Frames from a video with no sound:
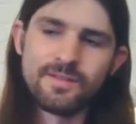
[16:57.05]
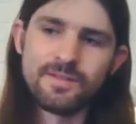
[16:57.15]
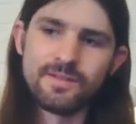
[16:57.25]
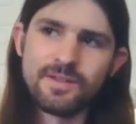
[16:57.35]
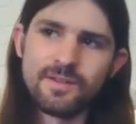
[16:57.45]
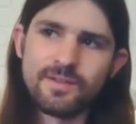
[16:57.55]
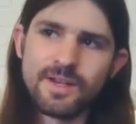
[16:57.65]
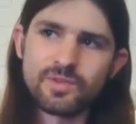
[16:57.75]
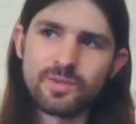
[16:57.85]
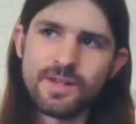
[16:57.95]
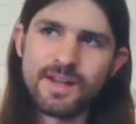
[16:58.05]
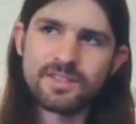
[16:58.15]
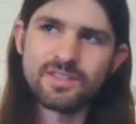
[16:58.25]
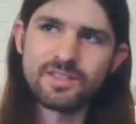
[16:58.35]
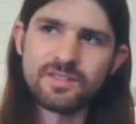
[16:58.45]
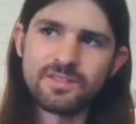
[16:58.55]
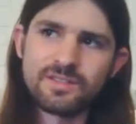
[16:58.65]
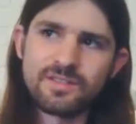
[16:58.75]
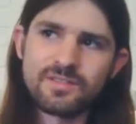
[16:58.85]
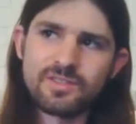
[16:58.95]
you know, nice relaxing
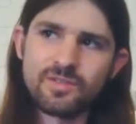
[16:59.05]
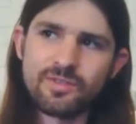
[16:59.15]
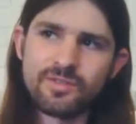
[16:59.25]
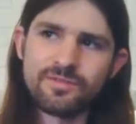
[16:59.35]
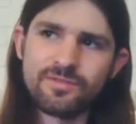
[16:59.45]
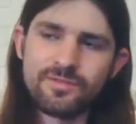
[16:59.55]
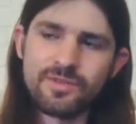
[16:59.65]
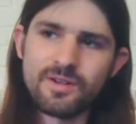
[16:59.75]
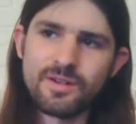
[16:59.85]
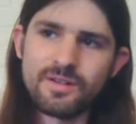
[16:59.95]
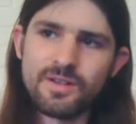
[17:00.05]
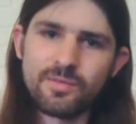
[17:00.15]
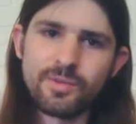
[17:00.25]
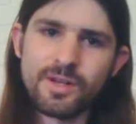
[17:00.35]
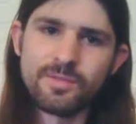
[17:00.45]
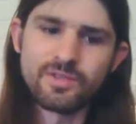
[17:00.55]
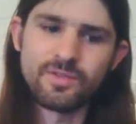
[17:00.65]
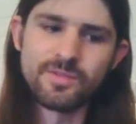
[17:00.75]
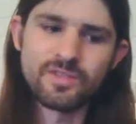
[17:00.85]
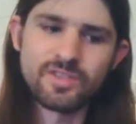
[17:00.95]
sort of interplay between the
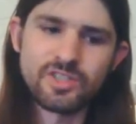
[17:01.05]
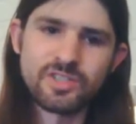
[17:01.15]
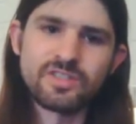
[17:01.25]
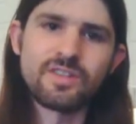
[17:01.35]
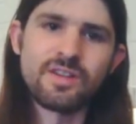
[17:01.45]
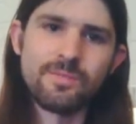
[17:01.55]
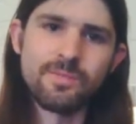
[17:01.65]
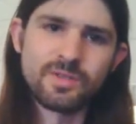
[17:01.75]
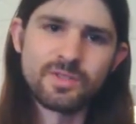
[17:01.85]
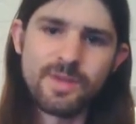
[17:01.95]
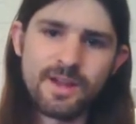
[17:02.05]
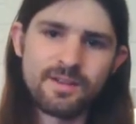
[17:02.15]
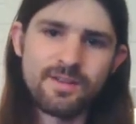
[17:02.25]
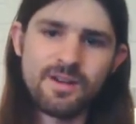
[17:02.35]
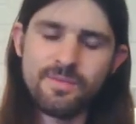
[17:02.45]
musicians, and then it builds back up.